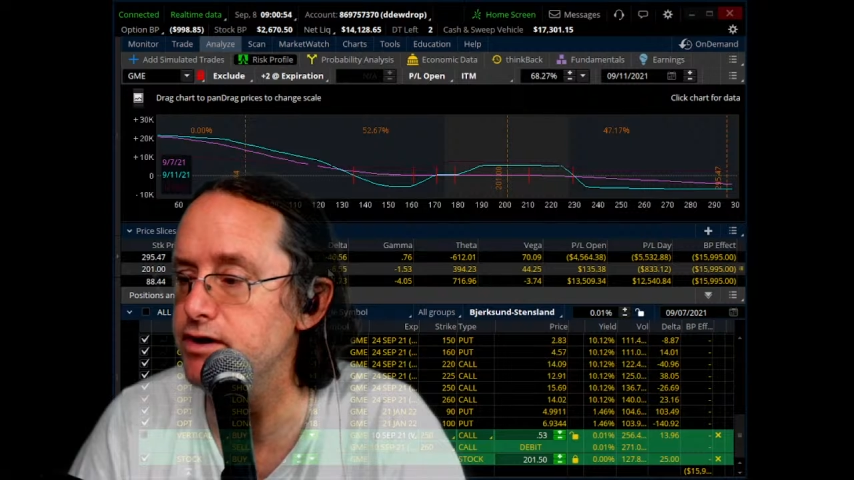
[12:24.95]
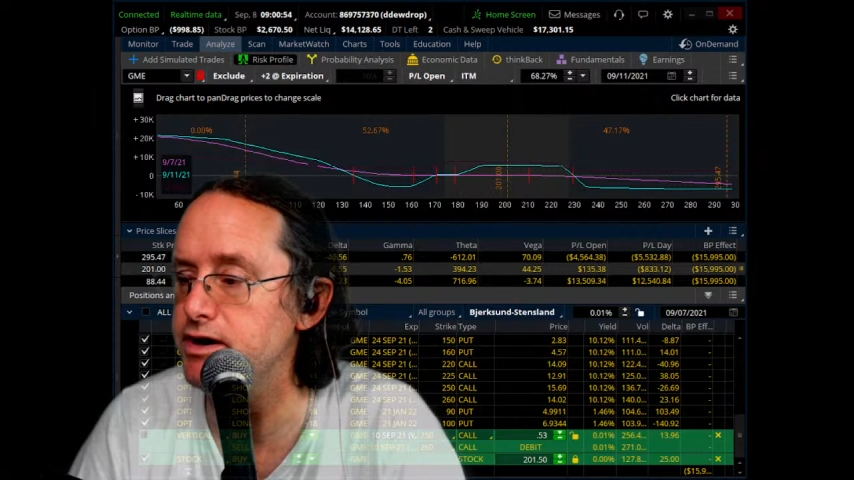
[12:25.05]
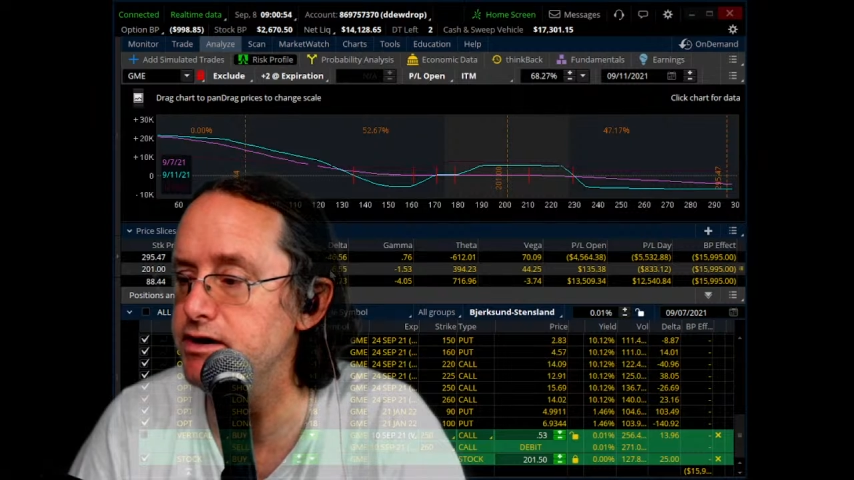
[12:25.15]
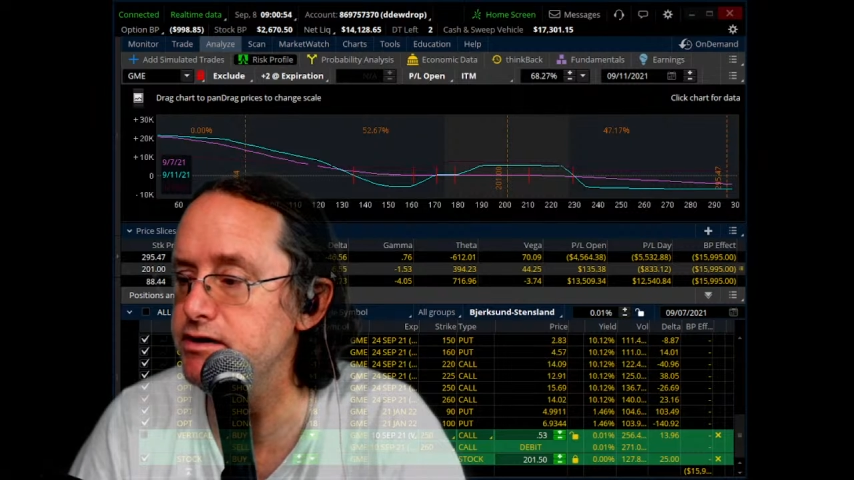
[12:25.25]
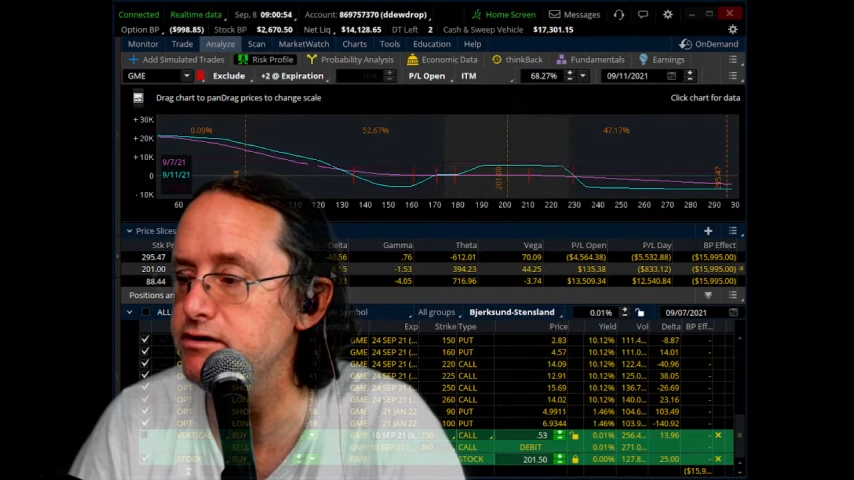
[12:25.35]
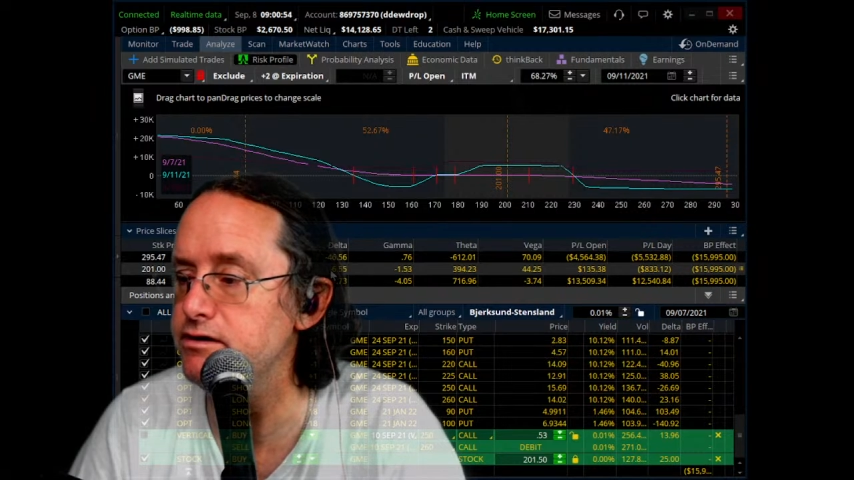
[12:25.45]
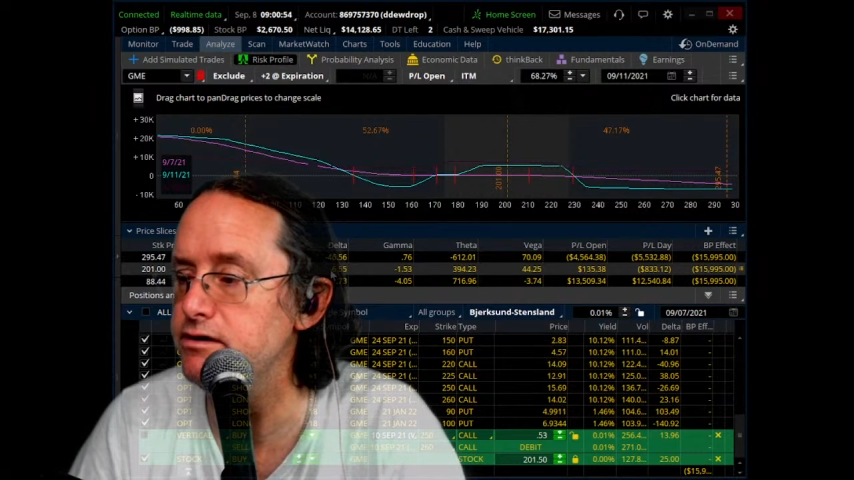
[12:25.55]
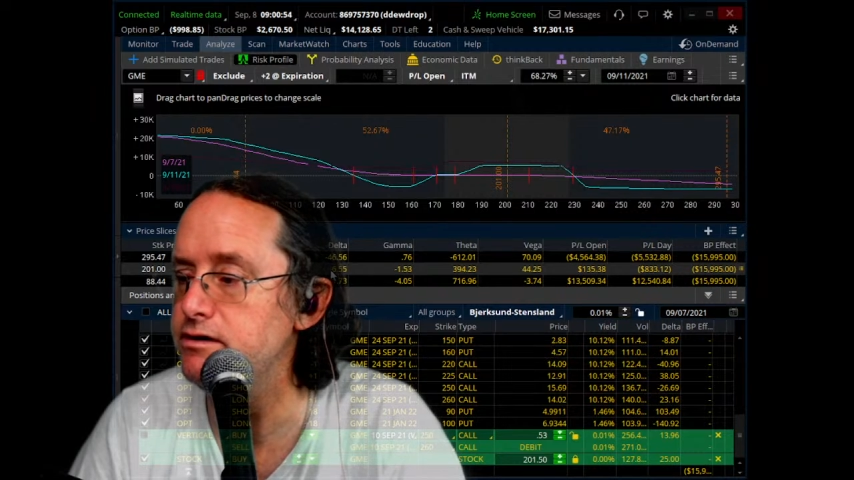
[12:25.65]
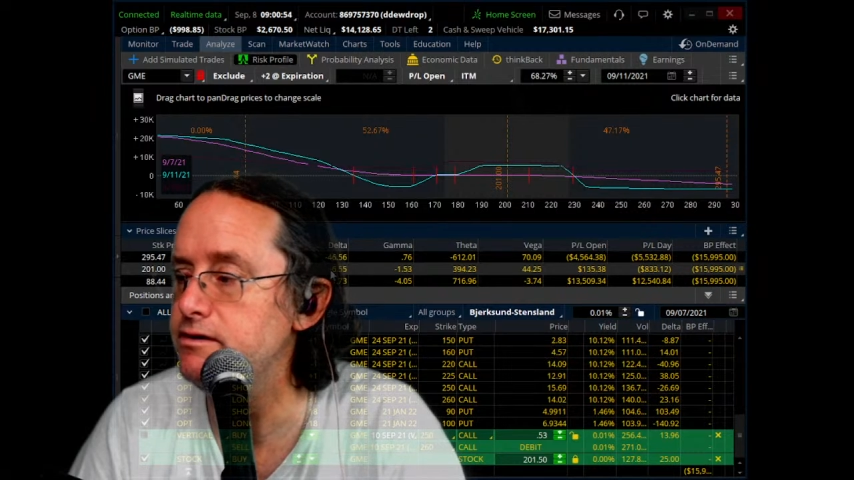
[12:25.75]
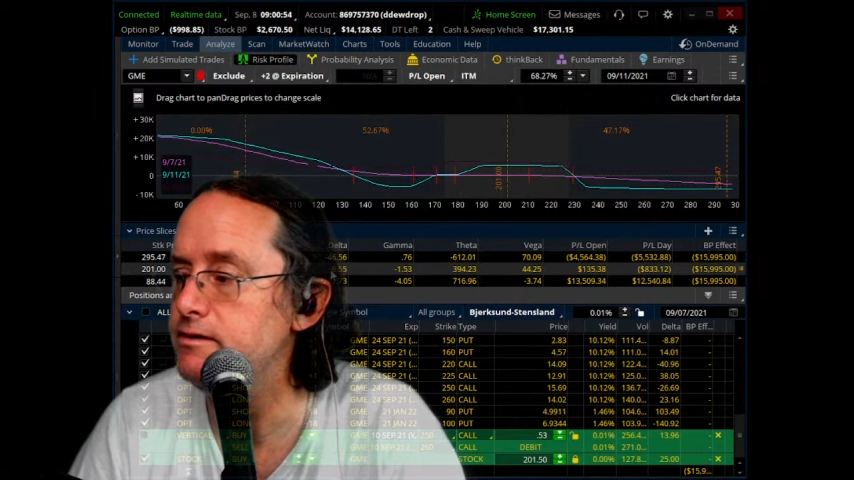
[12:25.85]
right here,